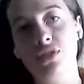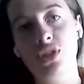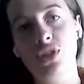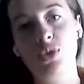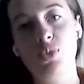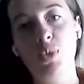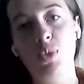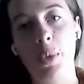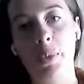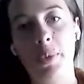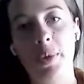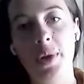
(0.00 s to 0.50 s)

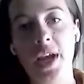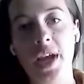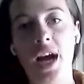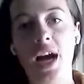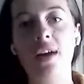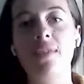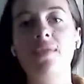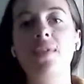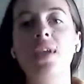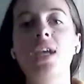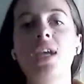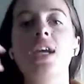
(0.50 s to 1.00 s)
swap it
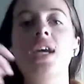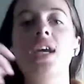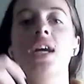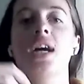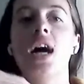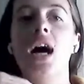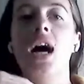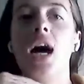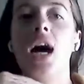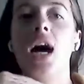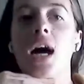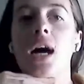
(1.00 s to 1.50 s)
out.
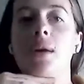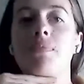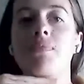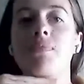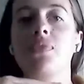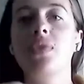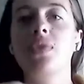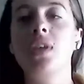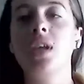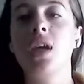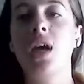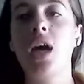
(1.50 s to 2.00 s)

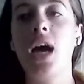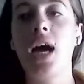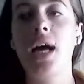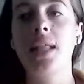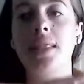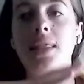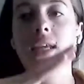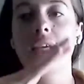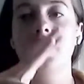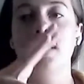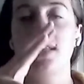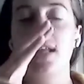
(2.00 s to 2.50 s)
Um,
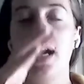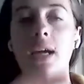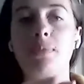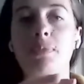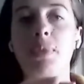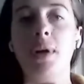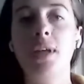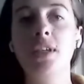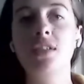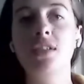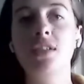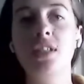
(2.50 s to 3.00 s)
and then that
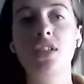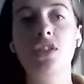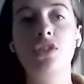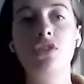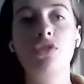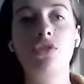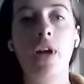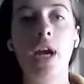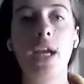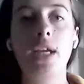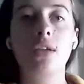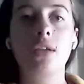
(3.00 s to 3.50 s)
bundle is
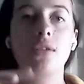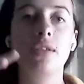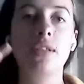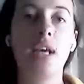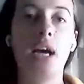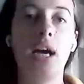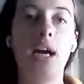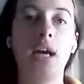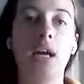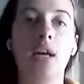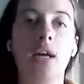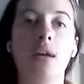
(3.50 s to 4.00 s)
great because
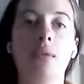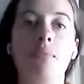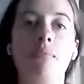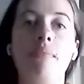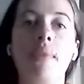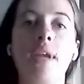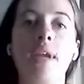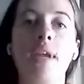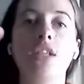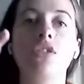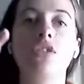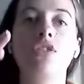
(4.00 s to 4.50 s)
that
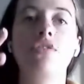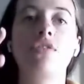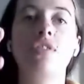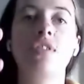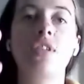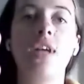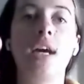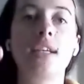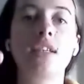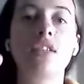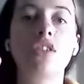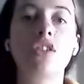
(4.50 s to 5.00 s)
means you
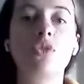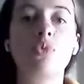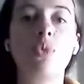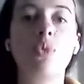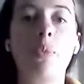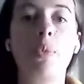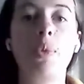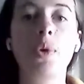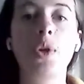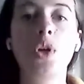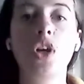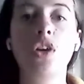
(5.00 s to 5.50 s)
started
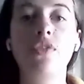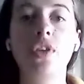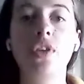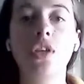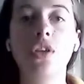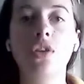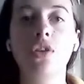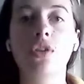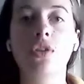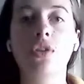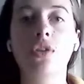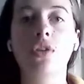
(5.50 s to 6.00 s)
swapping over
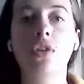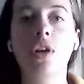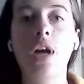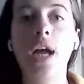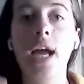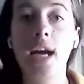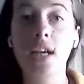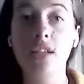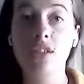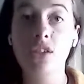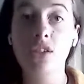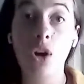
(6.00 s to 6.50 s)
your
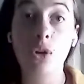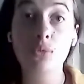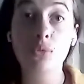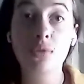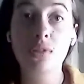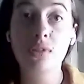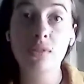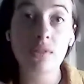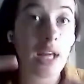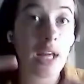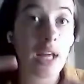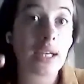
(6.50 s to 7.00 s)
household
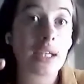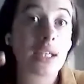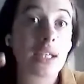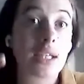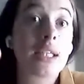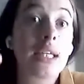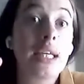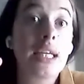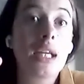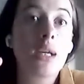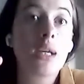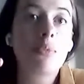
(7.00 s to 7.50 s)
like
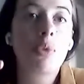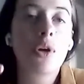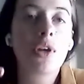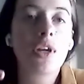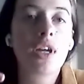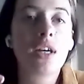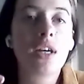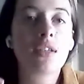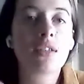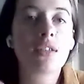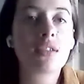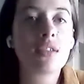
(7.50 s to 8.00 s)
cleaning
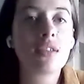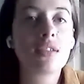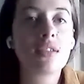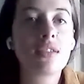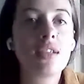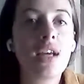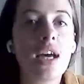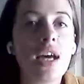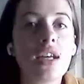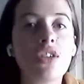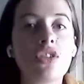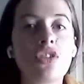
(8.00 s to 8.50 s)
products as
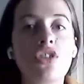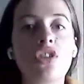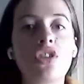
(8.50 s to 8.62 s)
such.